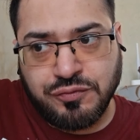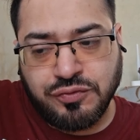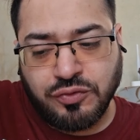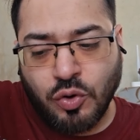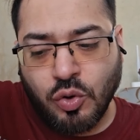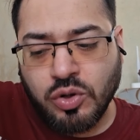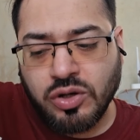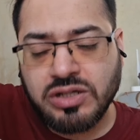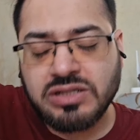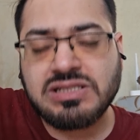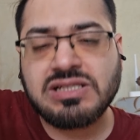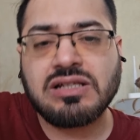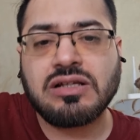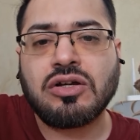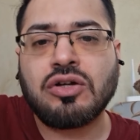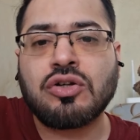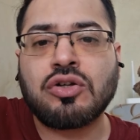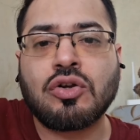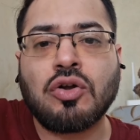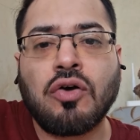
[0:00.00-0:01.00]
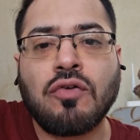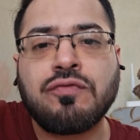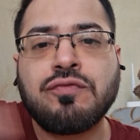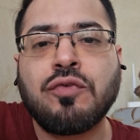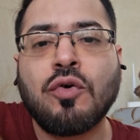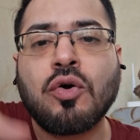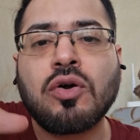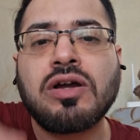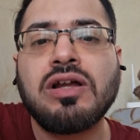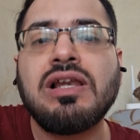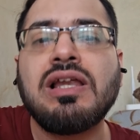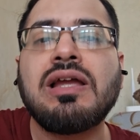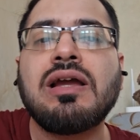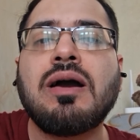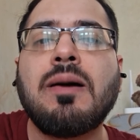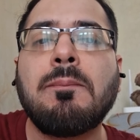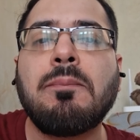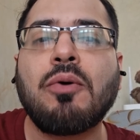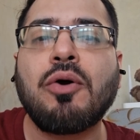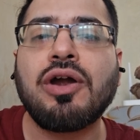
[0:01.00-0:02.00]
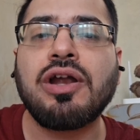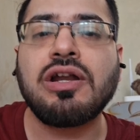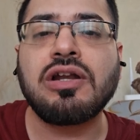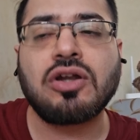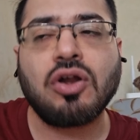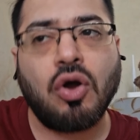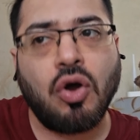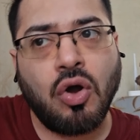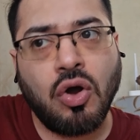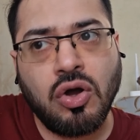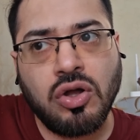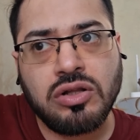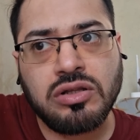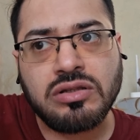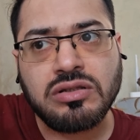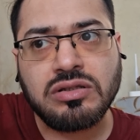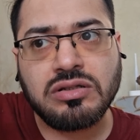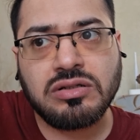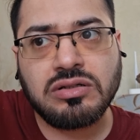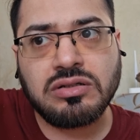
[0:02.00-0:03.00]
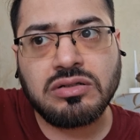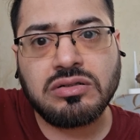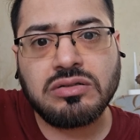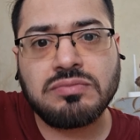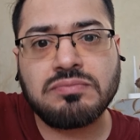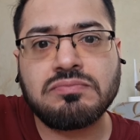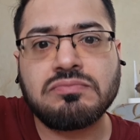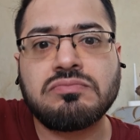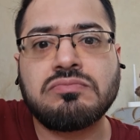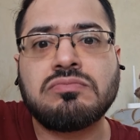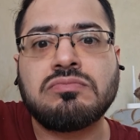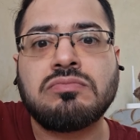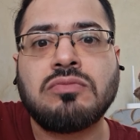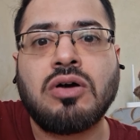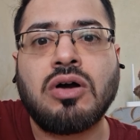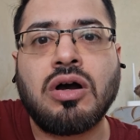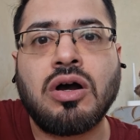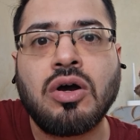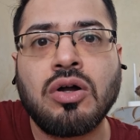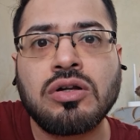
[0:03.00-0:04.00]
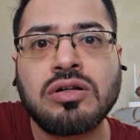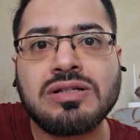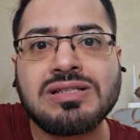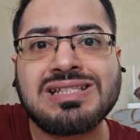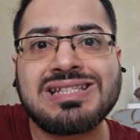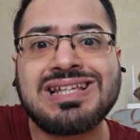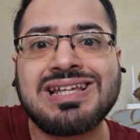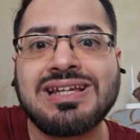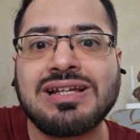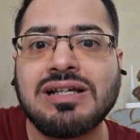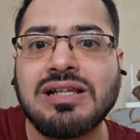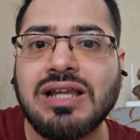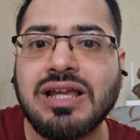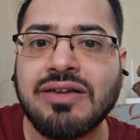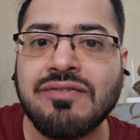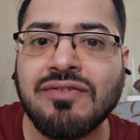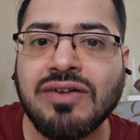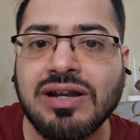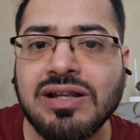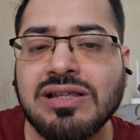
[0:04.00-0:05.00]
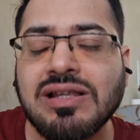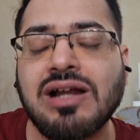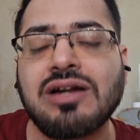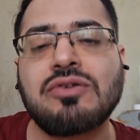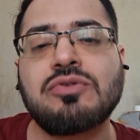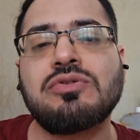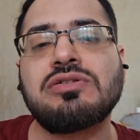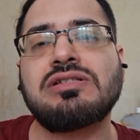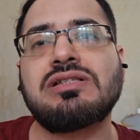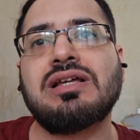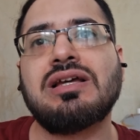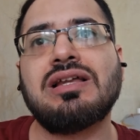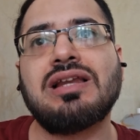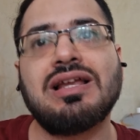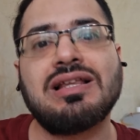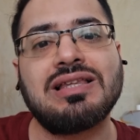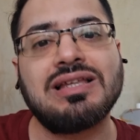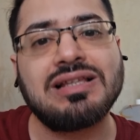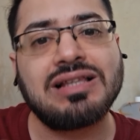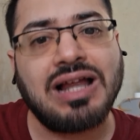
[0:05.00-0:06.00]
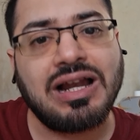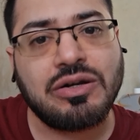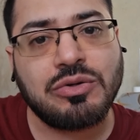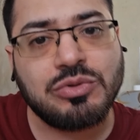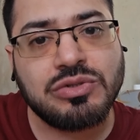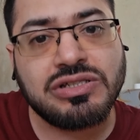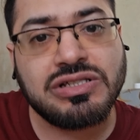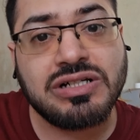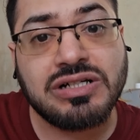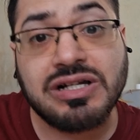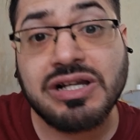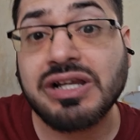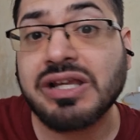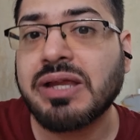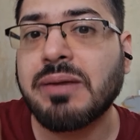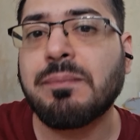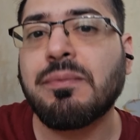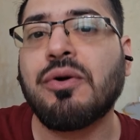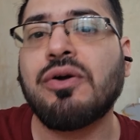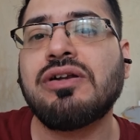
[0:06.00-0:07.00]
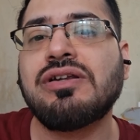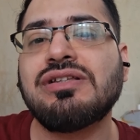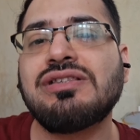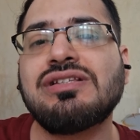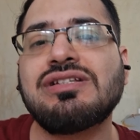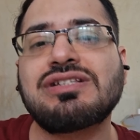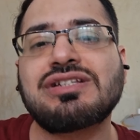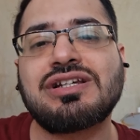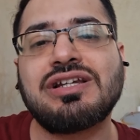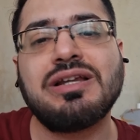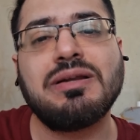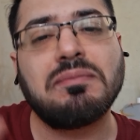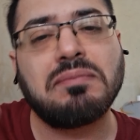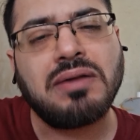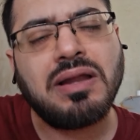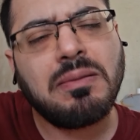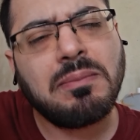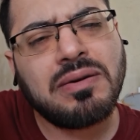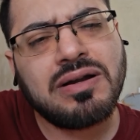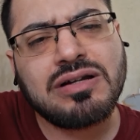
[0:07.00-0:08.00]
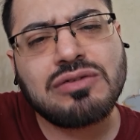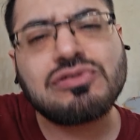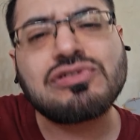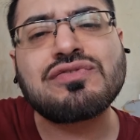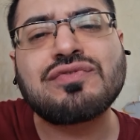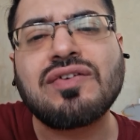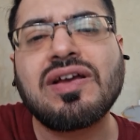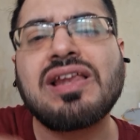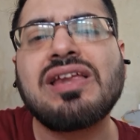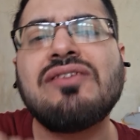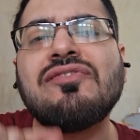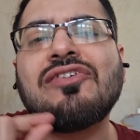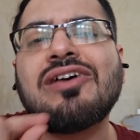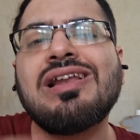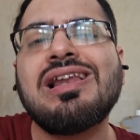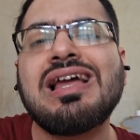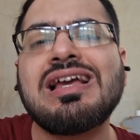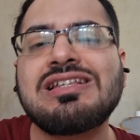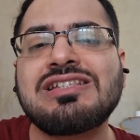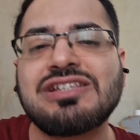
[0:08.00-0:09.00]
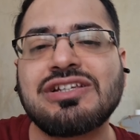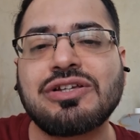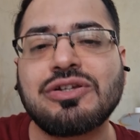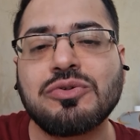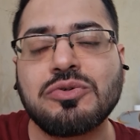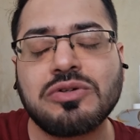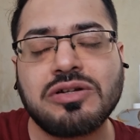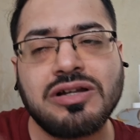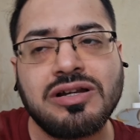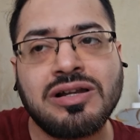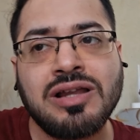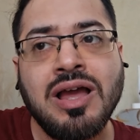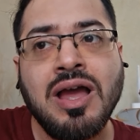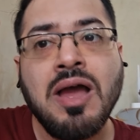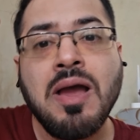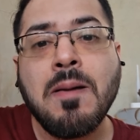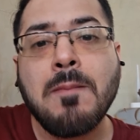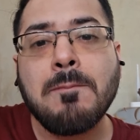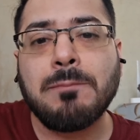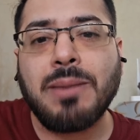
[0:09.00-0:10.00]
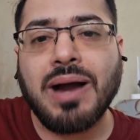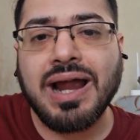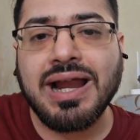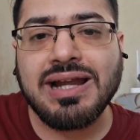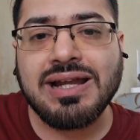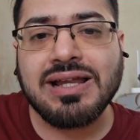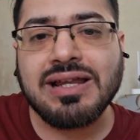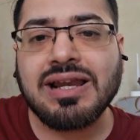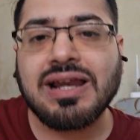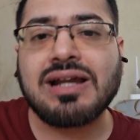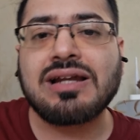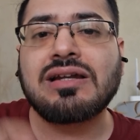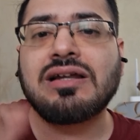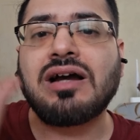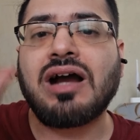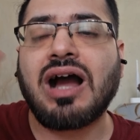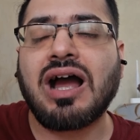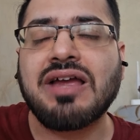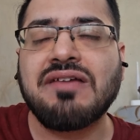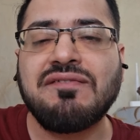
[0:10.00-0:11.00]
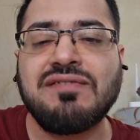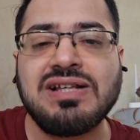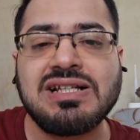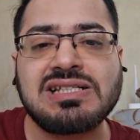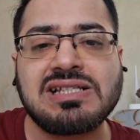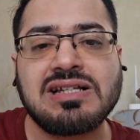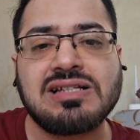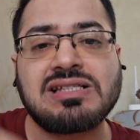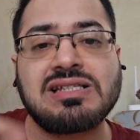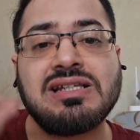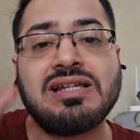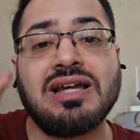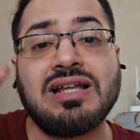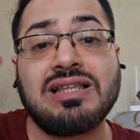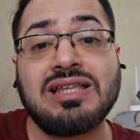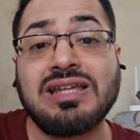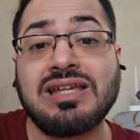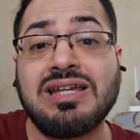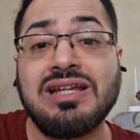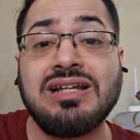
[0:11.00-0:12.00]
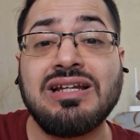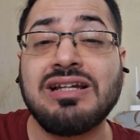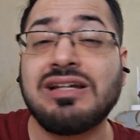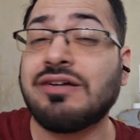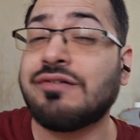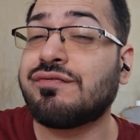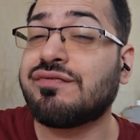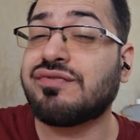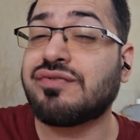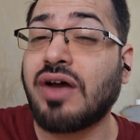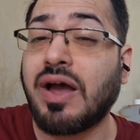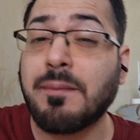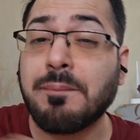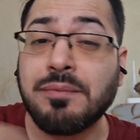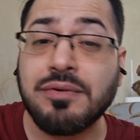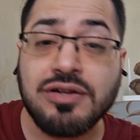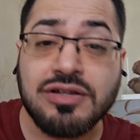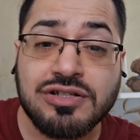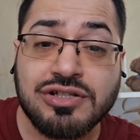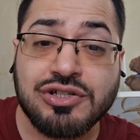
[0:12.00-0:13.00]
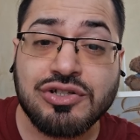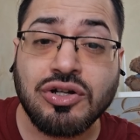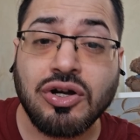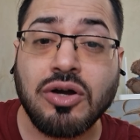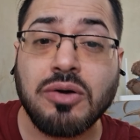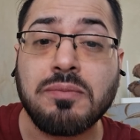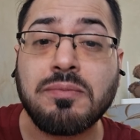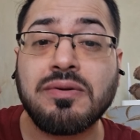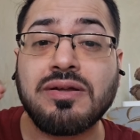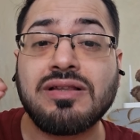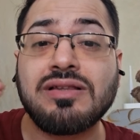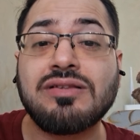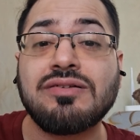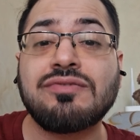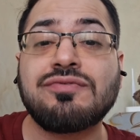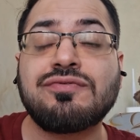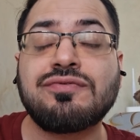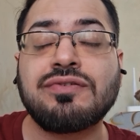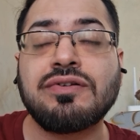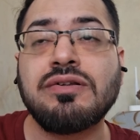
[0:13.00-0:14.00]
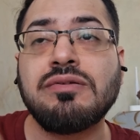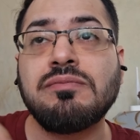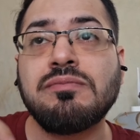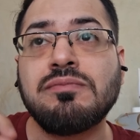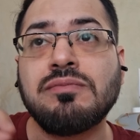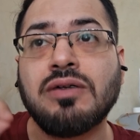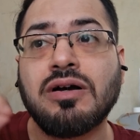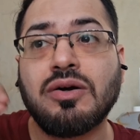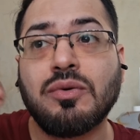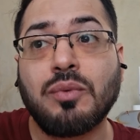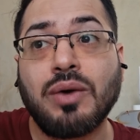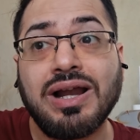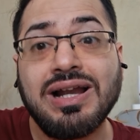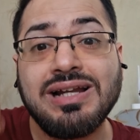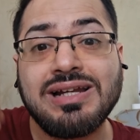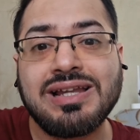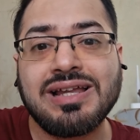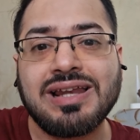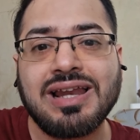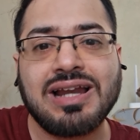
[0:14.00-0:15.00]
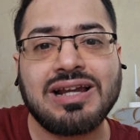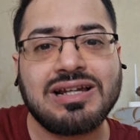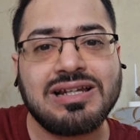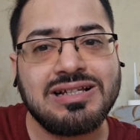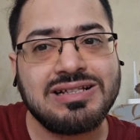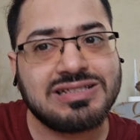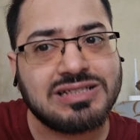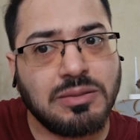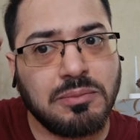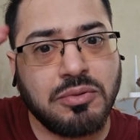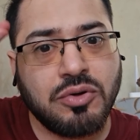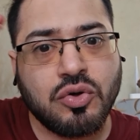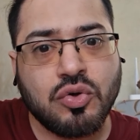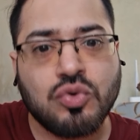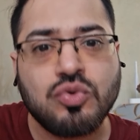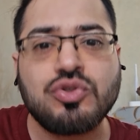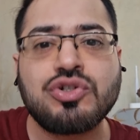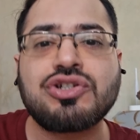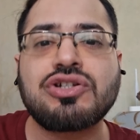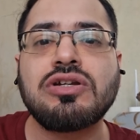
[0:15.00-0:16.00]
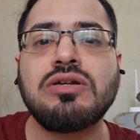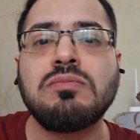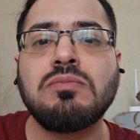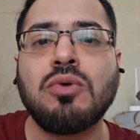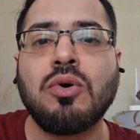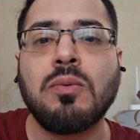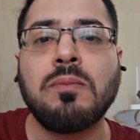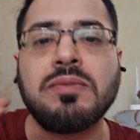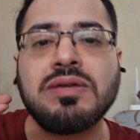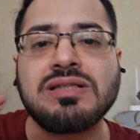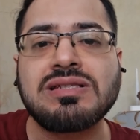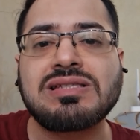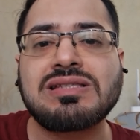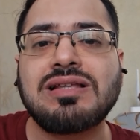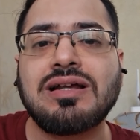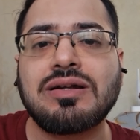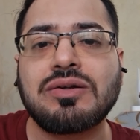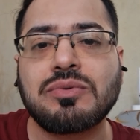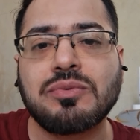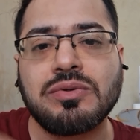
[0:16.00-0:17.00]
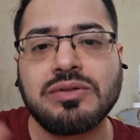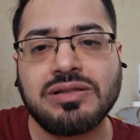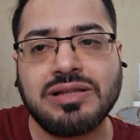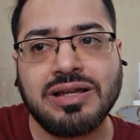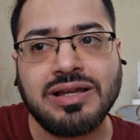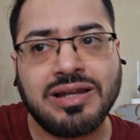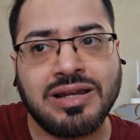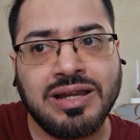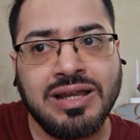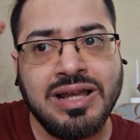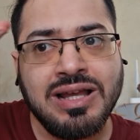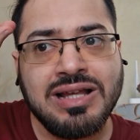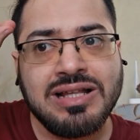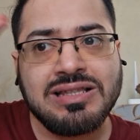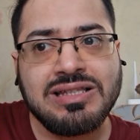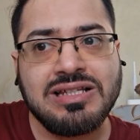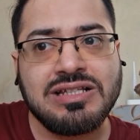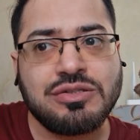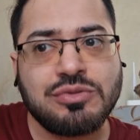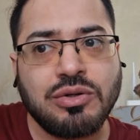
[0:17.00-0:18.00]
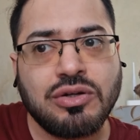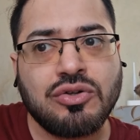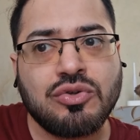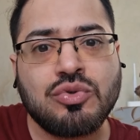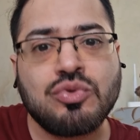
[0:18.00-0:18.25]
focus on uh, focaling a point on the on a single event that was there i think that was the tricky point in the screenplay but it was very well executed by director I V Sasi i think he did a fabulous job in the film uh, while directing some crucial moments that were there these were